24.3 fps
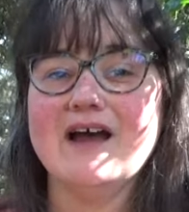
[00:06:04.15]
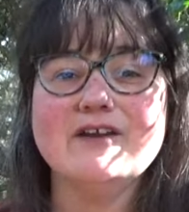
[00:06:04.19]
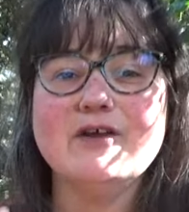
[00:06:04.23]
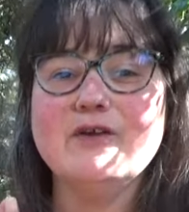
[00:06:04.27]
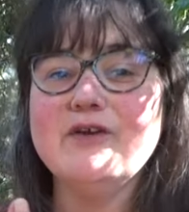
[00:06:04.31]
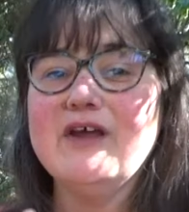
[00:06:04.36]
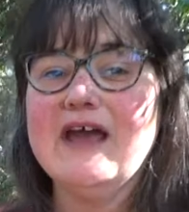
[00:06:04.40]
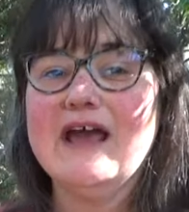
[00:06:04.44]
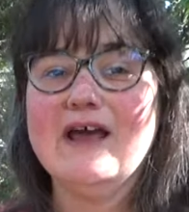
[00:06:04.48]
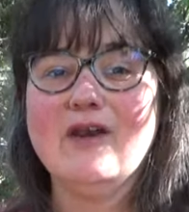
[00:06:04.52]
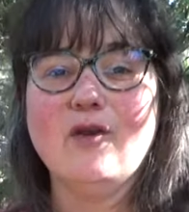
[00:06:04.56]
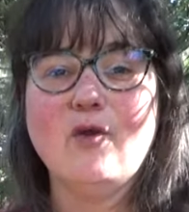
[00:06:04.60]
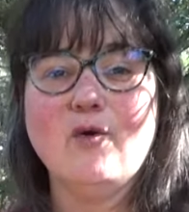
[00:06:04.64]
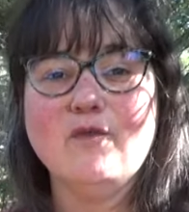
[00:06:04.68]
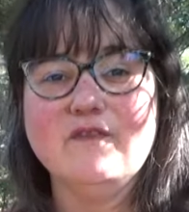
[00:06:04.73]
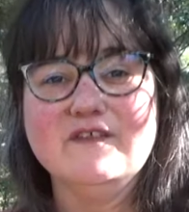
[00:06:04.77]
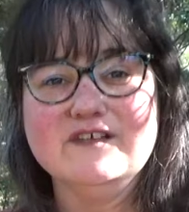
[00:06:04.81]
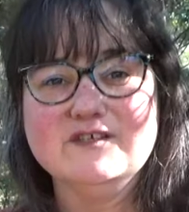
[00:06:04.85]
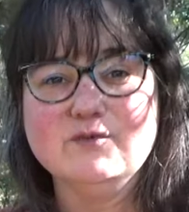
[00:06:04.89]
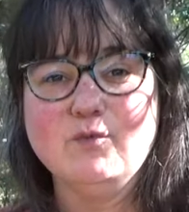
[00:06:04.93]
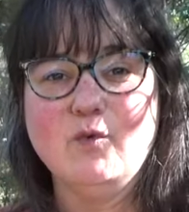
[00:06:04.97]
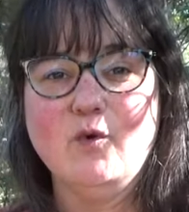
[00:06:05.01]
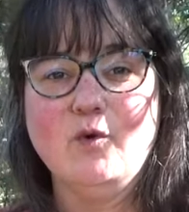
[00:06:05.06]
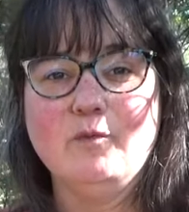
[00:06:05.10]
I don't know how long
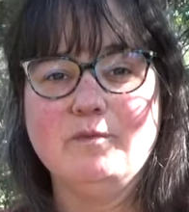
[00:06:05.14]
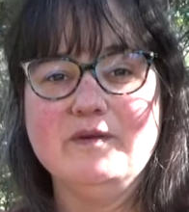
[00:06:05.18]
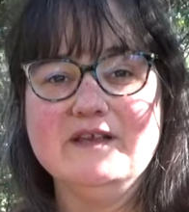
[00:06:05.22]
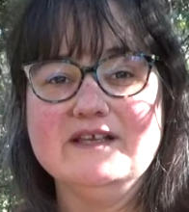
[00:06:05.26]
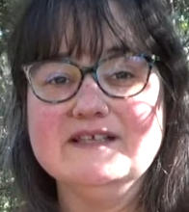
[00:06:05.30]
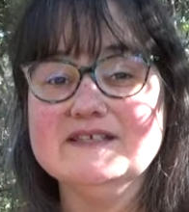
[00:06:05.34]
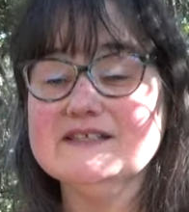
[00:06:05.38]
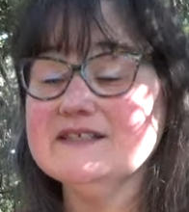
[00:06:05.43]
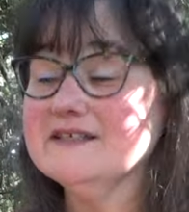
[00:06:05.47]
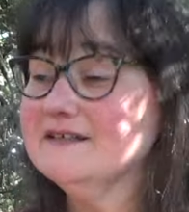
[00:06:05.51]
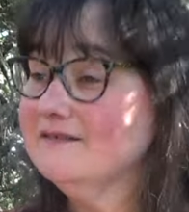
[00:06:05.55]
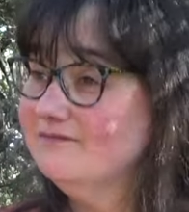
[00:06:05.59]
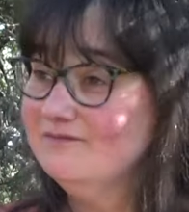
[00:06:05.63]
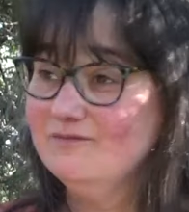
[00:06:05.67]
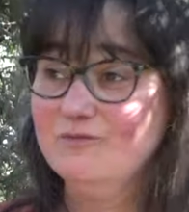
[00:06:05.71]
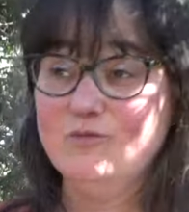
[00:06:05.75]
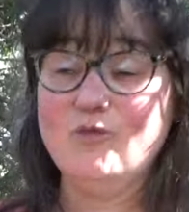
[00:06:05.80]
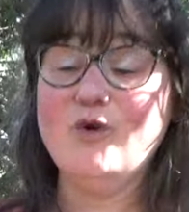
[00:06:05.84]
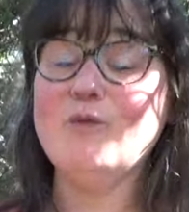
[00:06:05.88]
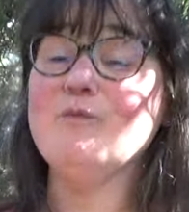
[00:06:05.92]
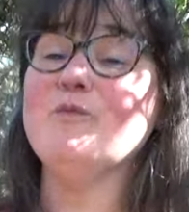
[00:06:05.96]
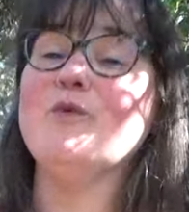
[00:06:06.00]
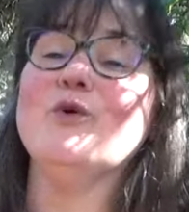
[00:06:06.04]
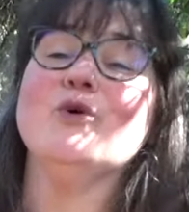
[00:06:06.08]
this warp is.
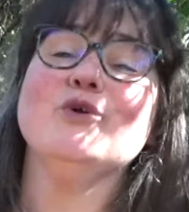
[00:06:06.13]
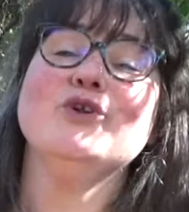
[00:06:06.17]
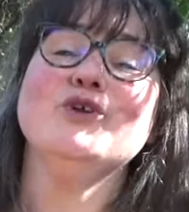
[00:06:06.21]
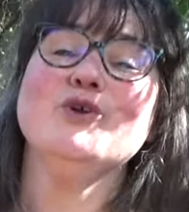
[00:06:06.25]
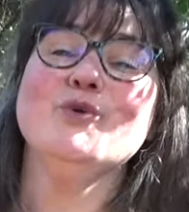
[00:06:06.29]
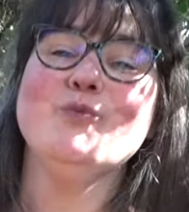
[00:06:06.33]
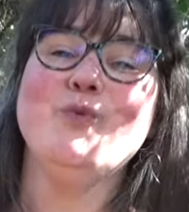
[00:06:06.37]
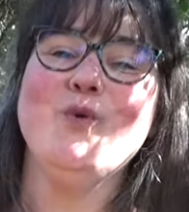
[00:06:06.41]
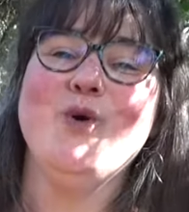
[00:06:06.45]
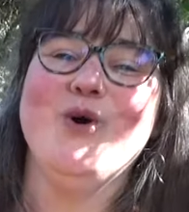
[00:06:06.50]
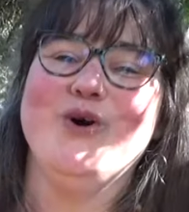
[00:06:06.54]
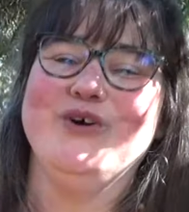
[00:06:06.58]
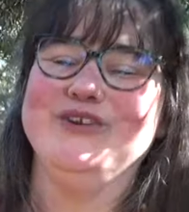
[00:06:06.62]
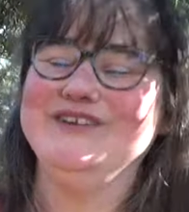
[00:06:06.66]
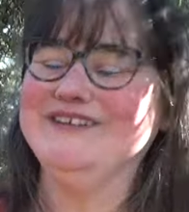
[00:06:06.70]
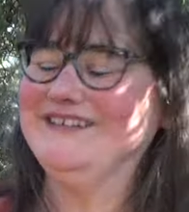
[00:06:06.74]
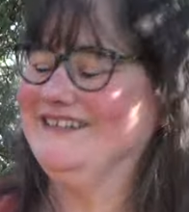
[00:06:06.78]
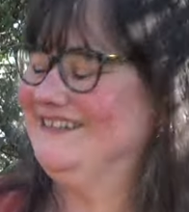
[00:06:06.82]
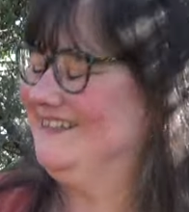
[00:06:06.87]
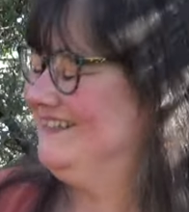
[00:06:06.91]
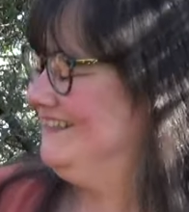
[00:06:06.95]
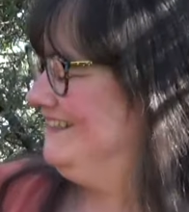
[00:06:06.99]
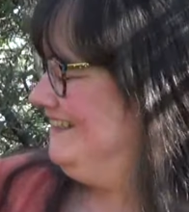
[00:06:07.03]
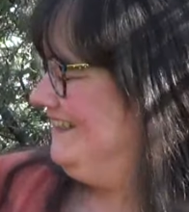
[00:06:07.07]
What more do you
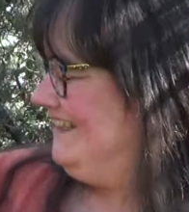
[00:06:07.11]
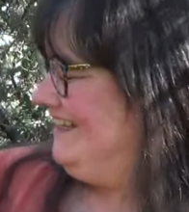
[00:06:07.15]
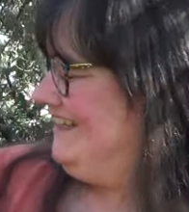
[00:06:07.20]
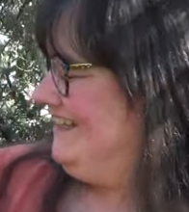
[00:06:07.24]
want?